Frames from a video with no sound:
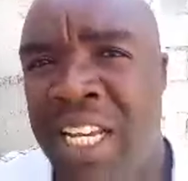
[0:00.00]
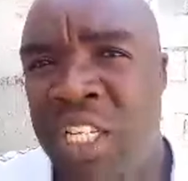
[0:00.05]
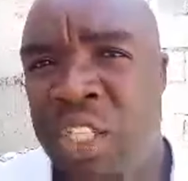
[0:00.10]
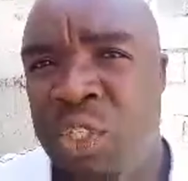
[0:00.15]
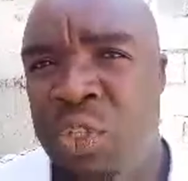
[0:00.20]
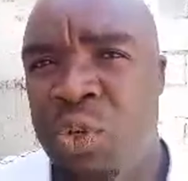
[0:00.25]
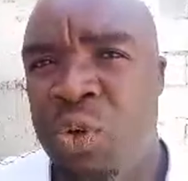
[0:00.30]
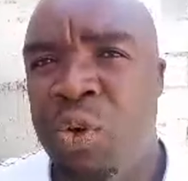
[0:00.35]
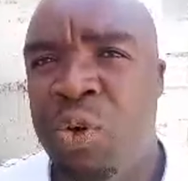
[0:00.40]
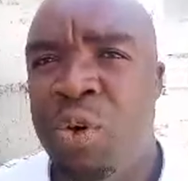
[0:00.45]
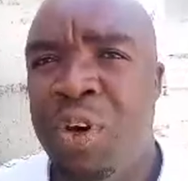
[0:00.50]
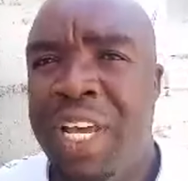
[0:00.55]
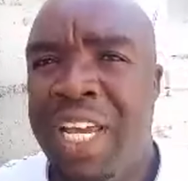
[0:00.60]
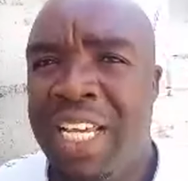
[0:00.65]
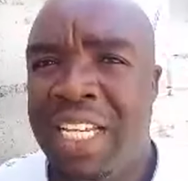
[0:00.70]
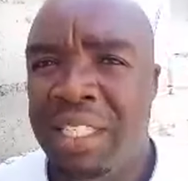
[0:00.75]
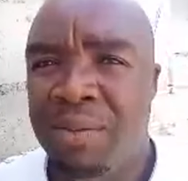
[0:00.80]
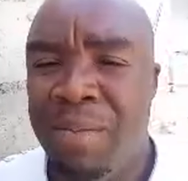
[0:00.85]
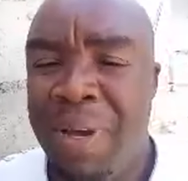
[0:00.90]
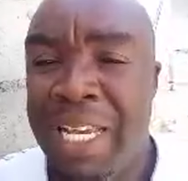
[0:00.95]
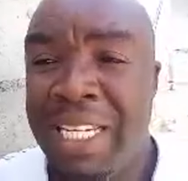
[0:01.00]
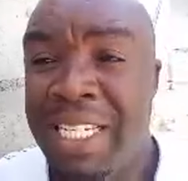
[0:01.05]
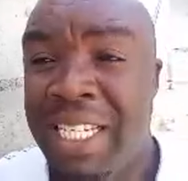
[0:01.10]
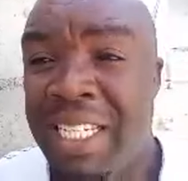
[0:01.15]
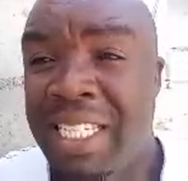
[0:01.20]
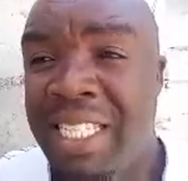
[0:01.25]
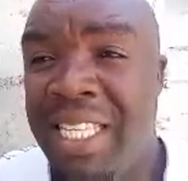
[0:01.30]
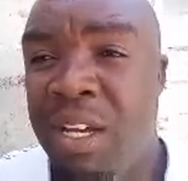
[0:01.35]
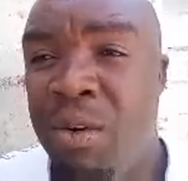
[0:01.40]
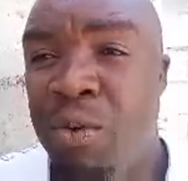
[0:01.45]
So as much
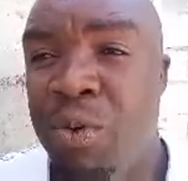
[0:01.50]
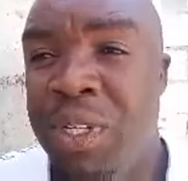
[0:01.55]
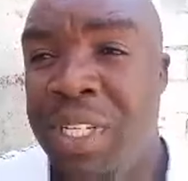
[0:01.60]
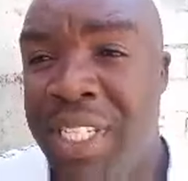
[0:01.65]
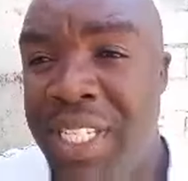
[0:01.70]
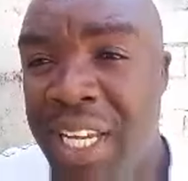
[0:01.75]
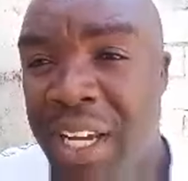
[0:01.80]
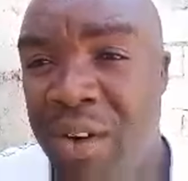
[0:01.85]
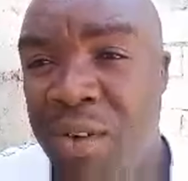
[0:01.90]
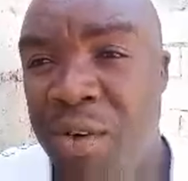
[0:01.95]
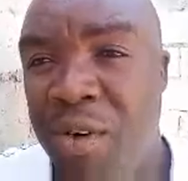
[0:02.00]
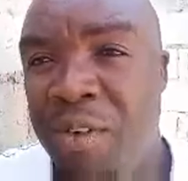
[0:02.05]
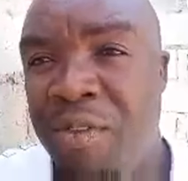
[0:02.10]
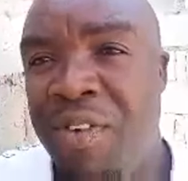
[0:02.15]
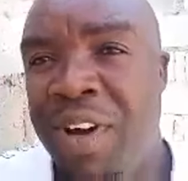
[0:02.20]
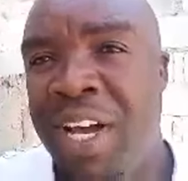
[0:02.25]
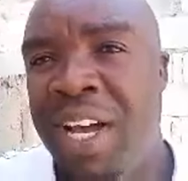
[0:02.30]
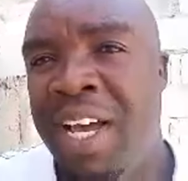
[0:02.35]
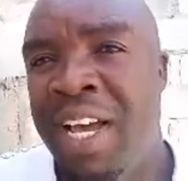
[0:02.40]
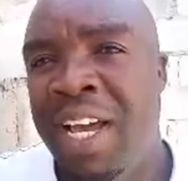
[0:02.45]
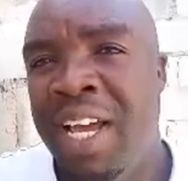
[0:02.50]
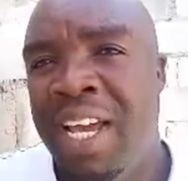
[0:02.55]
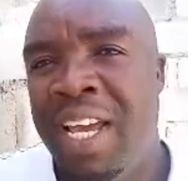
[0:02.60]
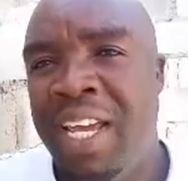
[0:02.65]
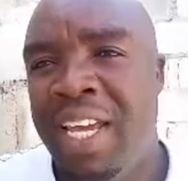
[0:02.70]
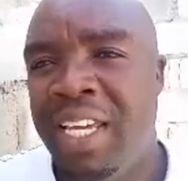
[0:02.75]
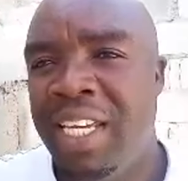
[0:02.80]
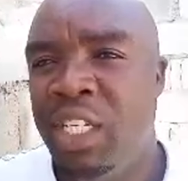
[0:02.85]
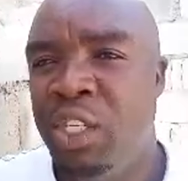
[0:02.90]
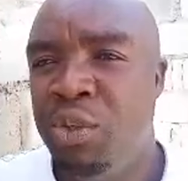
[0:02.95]
as they will take over, uh,
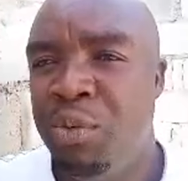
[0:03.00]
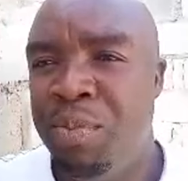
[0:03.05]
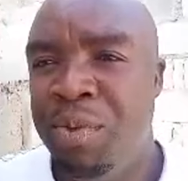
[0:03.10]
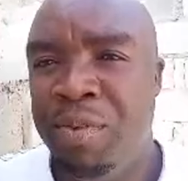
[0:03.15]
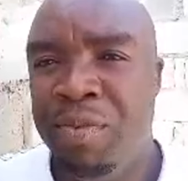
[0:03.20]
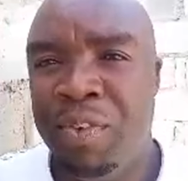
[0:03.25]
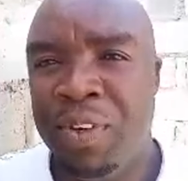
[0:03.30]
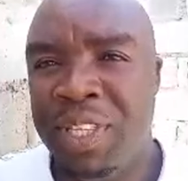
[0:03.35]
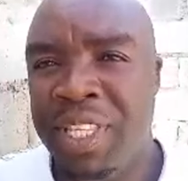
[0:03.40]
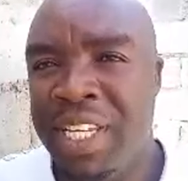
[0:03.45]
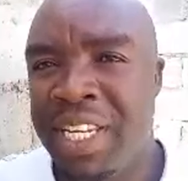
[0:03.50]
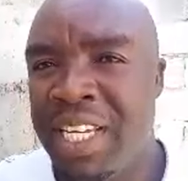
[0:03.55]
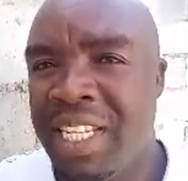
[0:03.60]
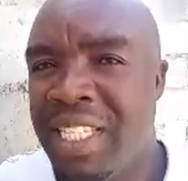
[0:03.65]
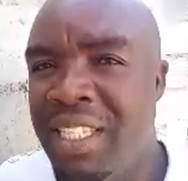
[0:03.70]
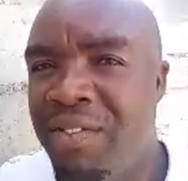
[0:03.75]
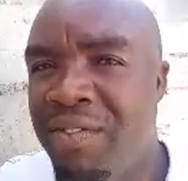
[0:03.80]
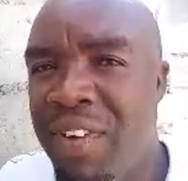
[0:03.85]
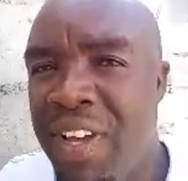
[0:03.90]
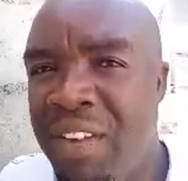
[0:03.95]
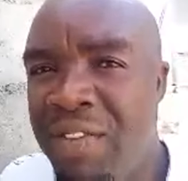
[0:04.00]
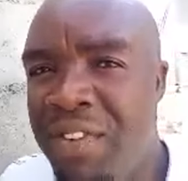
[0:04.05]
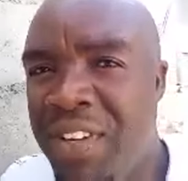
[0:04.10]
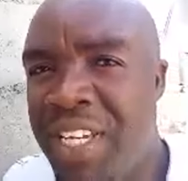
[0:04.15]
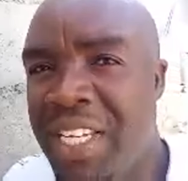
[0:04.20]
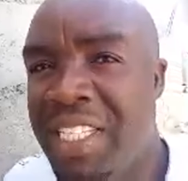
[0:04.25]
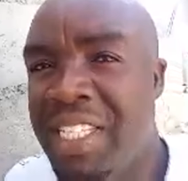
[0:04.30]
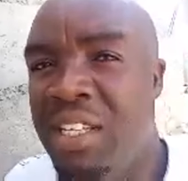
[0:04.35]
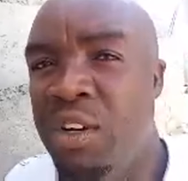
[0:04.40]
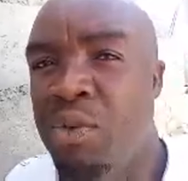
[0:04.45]
it will be for the next five
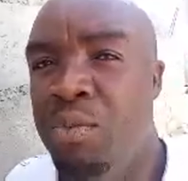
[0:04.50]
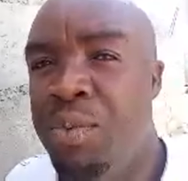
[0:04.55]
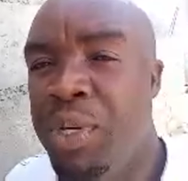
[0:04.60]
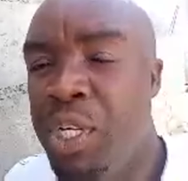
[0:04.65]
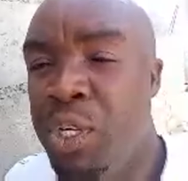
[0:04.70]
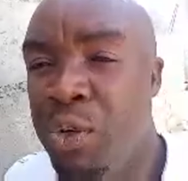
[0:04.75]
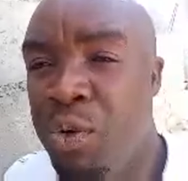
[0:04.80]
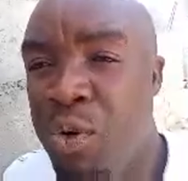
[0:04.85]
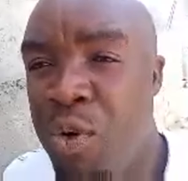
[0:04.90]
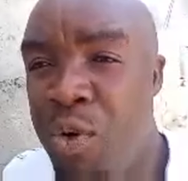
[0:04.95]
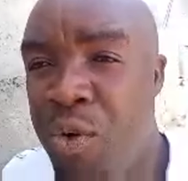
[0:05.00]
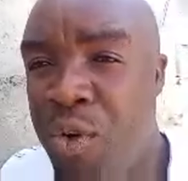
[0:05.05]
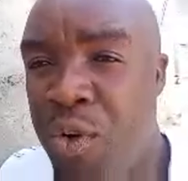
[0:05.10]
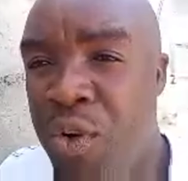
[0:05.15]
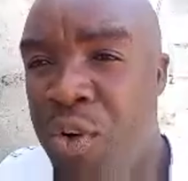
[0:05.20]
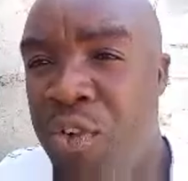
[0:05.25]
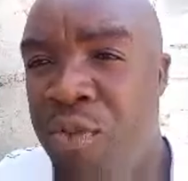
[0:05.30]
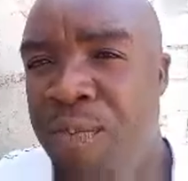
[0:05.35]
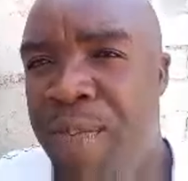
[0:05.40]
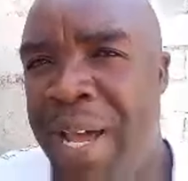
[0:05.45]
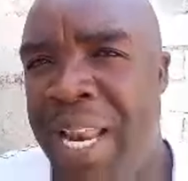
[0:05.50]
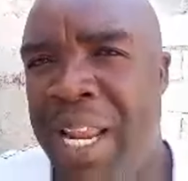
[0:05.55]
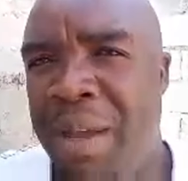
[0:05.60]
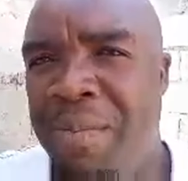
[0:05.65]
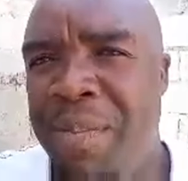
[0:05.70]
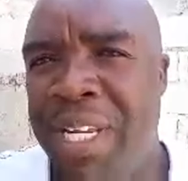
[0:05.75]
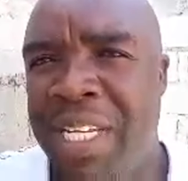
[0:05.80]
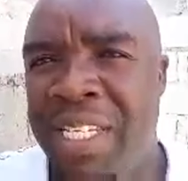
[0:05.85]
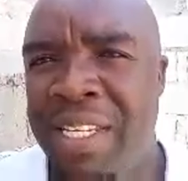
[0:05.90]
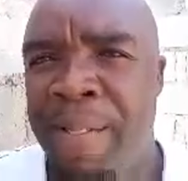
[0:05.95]
years, they will be in control of
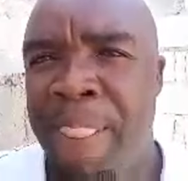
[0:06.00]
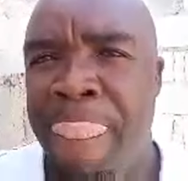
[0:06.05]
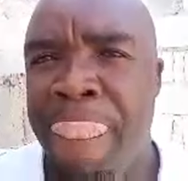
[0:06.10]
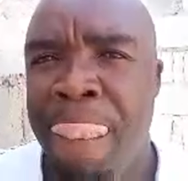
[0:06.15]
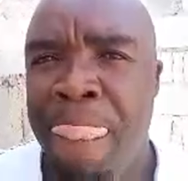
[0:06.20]
parliament.